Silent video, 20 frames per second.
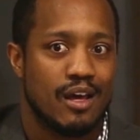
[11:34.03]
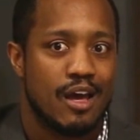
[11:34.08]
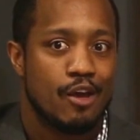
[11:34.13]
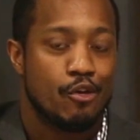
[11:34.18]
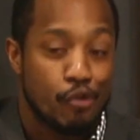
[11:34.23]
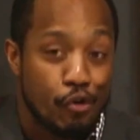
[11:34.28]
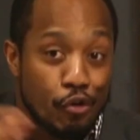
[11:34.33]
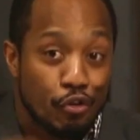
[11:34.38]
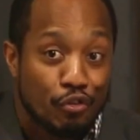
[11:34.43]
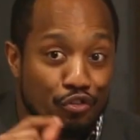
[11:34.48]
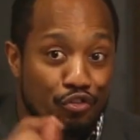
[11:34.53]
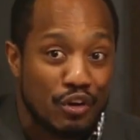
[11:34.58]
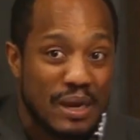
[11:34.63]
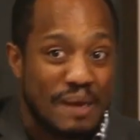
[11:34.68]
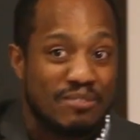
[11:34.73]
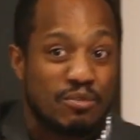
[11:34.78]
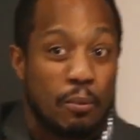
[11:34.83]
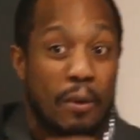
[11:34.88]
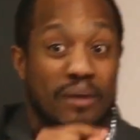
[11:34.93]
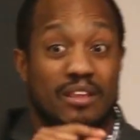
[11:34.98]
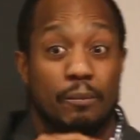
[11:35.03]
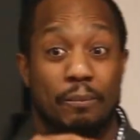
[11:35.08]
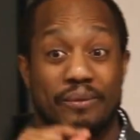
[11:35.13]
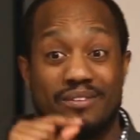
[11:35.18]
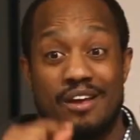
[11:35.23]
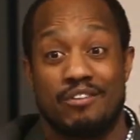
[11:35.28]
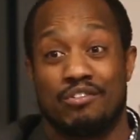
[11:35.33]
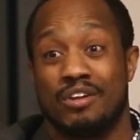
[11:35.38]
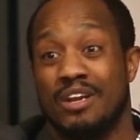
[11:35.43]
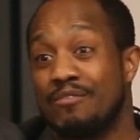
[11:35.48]
huge dreams for what the
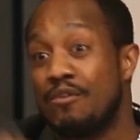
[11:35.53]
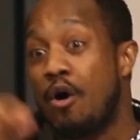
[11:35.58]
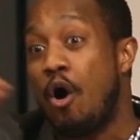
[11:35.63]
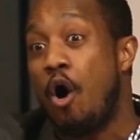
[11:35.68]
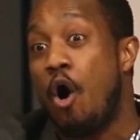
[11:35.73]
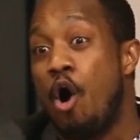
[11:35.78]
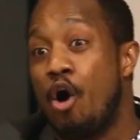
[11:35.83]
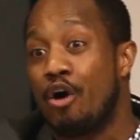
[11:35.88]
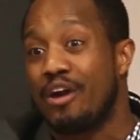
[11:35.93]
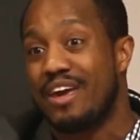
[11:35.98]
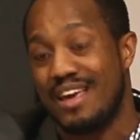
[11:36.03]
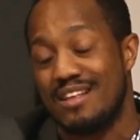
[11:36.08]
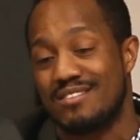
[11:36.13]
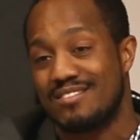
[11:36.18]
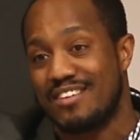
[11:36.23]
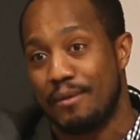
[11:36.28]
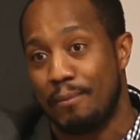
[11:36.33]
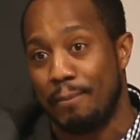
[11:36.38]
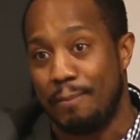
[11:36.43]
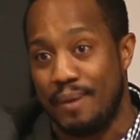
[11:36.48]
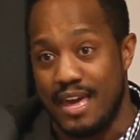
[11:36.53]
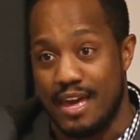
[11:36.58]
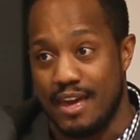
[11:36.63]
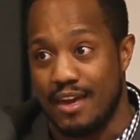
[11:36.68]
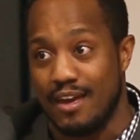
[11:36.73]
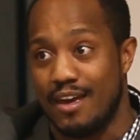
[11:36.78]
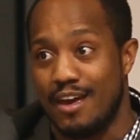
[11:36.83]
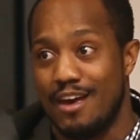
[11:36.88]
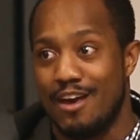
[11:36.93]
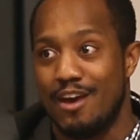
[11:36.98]
potential of all kids can
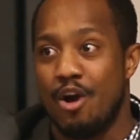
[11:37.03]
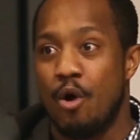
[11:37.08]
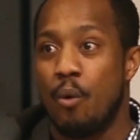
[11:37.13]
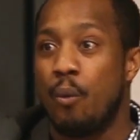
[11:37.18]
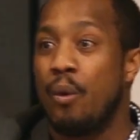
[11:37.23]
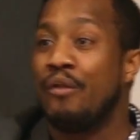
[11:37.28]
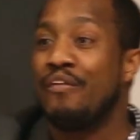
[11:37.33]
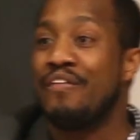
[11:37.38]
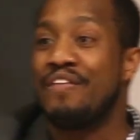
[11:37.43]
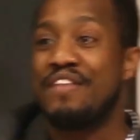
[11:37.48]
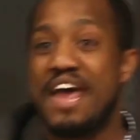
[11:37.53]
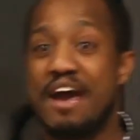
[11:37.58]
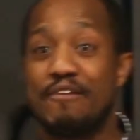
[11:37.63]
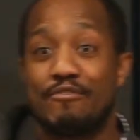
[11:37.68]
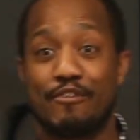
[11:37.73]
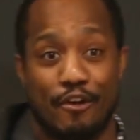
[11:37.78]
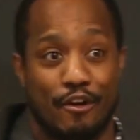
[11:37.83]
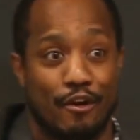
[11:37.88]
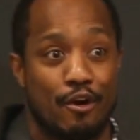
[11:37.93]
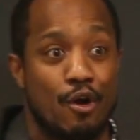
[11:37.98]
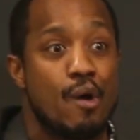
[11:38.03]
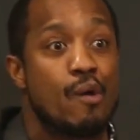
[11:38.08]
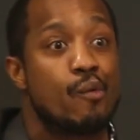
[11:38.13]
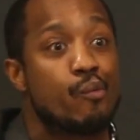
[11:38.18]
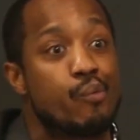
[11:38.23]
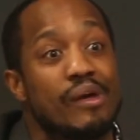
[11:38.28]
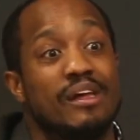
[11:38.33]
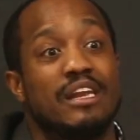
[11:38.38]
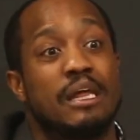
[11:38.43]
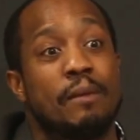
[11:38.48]
be, we'll never
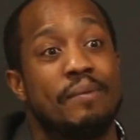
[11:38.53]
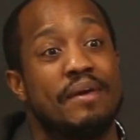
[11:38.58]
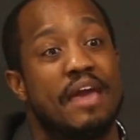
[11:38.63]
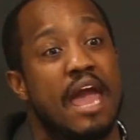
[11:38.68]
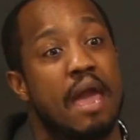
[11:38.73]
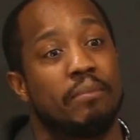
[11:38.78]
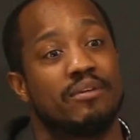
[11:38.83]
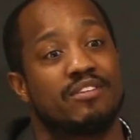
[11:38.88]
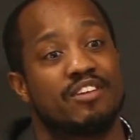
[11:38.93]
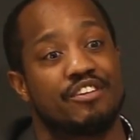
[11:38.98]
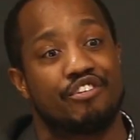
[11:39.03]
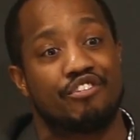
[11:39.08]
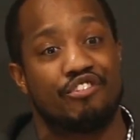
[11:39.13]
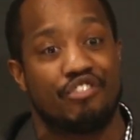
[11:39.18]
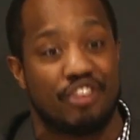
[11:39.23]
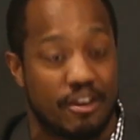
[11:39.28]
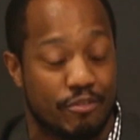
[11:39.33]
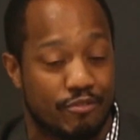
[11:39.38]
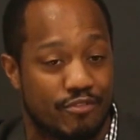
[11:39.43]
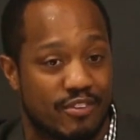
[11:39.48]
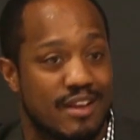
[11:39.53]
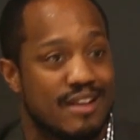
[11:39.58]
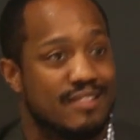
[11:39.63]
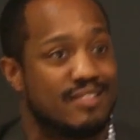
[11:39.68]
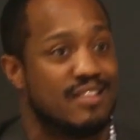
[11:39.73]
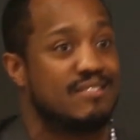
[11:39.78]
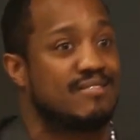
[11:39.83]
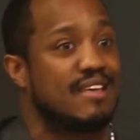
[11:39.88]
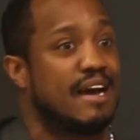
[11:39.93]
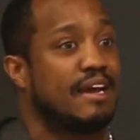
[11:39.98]
really be able to shift
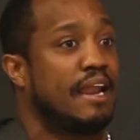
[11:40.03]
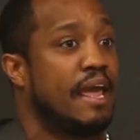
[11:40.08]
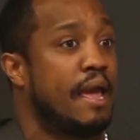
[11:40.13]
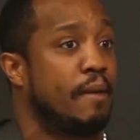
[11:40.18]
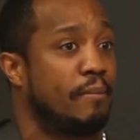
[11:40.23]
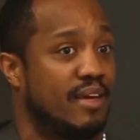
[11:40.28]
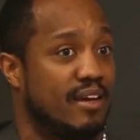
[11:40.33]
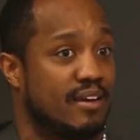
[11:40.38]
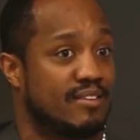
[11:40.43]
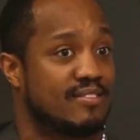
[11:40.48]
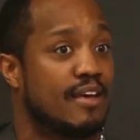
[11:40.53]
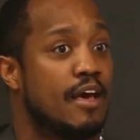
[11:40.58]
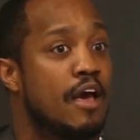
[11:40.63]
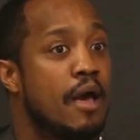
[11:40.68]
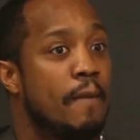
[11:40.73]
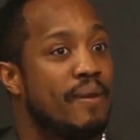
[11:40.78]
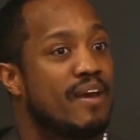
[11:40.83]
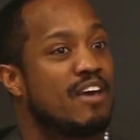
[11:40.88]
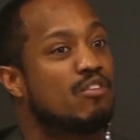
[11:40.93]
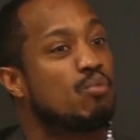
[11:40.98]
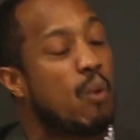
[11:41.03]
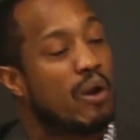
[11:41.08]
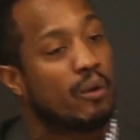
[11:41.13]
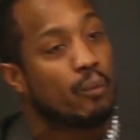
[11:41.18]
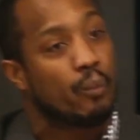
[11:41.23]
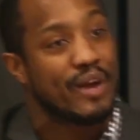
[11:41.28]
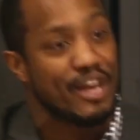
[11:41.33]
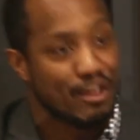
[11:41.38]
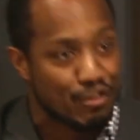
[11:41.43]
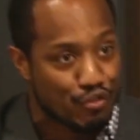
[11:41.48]
these dynamics. Because
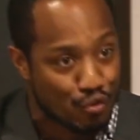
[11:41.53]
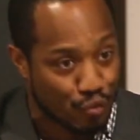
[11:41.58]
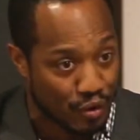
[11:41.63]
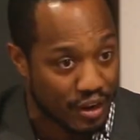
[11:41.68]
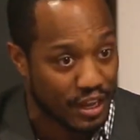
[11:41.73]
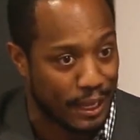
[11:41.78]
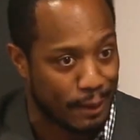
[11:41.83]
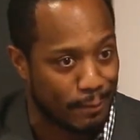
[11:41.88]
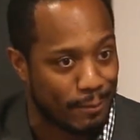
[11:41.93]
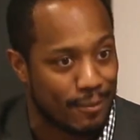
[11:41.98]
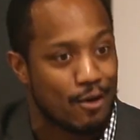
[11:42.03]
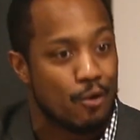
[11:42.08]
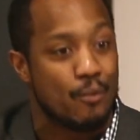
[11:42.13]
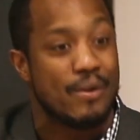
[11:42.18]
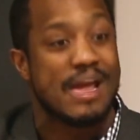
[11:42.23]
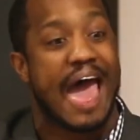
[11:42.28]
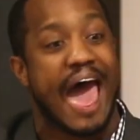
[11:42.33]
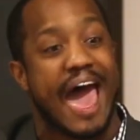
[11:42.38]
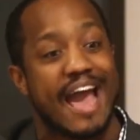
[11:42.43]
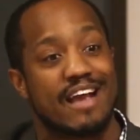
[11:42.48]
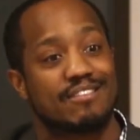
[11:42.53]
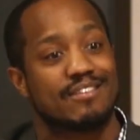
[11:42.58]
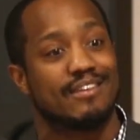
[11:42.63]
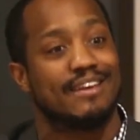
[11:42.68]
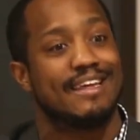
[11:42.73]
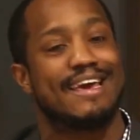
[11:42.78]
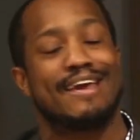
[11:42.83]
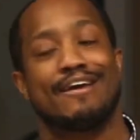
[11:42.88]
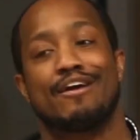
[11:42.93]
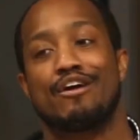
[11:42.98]
when we dream, we
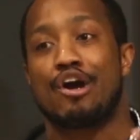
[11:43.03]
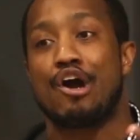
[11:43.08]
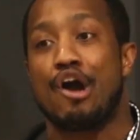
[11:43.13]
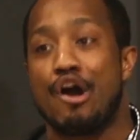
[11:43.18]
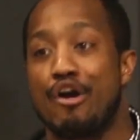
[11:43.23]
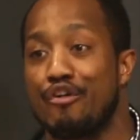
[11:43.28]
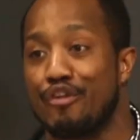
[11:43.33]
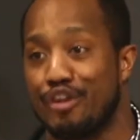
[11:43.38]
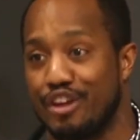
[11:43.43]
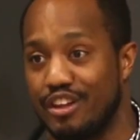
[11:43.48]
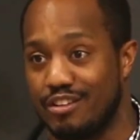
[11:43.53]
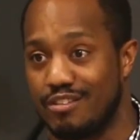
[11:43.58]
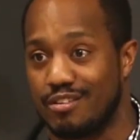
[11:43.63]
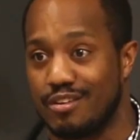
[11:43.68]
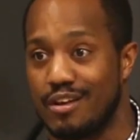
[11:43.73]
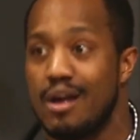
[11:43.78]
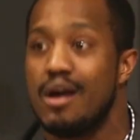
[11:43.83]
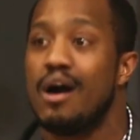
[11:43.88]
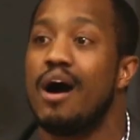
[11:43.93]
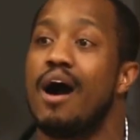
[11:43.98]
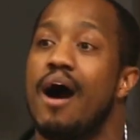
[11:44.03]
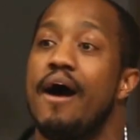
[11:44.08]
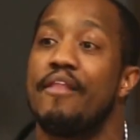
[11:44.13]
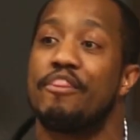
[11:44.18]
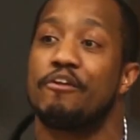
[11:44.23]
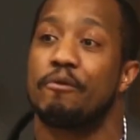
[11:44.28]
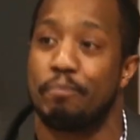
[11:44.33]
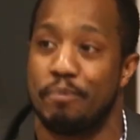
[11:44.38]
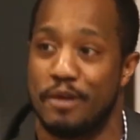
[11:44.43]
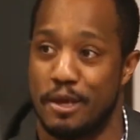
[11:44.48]
actually encourage
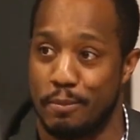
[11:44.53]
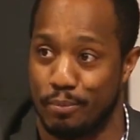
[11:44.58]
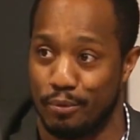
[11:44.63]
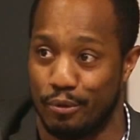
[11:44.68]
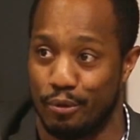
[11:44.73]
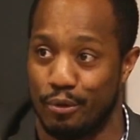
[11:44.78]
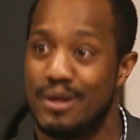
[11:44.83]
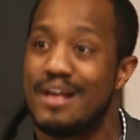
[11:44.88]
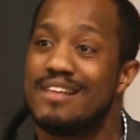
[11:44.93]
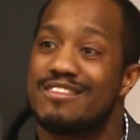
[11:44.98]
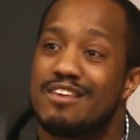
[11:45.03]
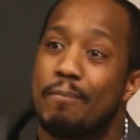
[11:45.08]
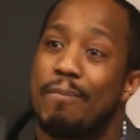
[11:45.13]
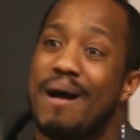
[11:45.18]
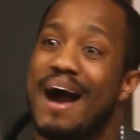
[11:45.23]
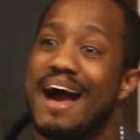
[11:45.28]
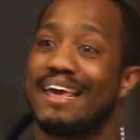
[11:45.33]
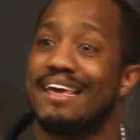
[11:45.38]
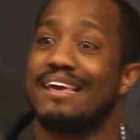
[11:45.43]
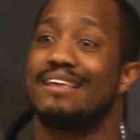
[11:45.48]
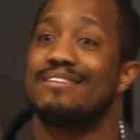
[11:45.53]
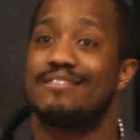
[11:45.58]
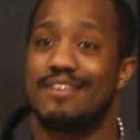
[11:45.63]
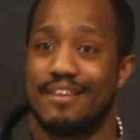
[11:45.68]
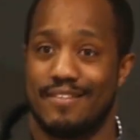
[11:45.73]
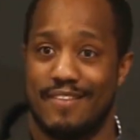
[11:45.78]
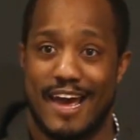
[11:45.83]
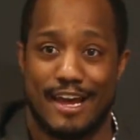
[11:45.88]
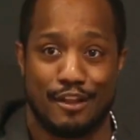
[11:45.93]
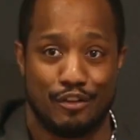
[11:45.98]
other people to buy
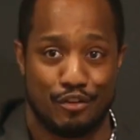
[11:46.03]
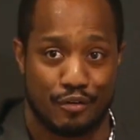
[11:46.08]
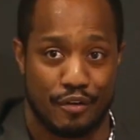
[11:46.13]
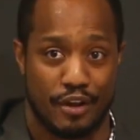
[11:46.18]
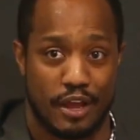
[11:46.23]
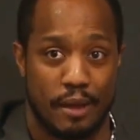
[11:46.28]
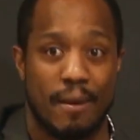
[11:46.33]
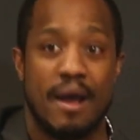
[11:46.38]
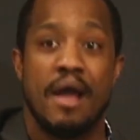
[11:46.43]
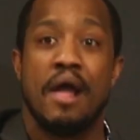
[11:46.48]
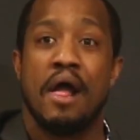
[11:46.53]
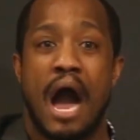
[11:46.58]
into that dream.